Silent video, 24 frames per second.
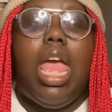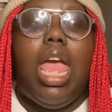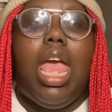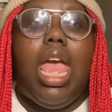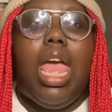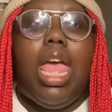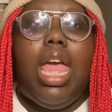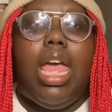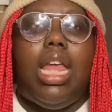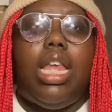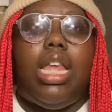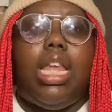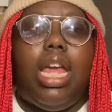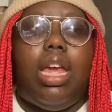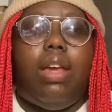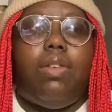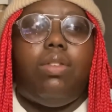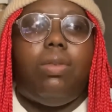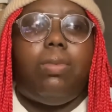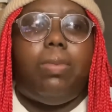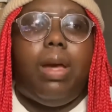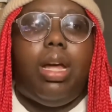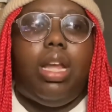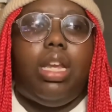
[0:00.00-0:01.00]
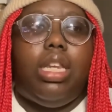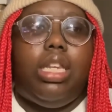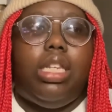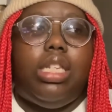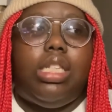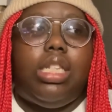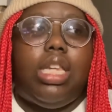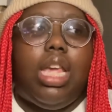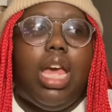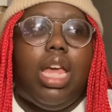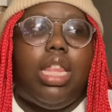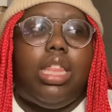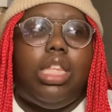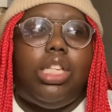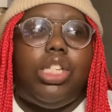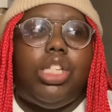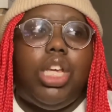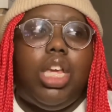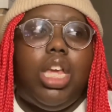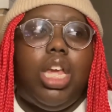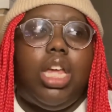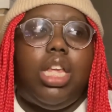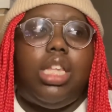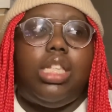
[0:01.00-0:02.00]
and everybody's had the
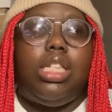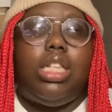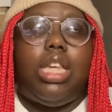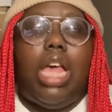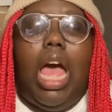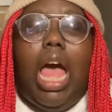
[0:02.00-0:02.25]
chance,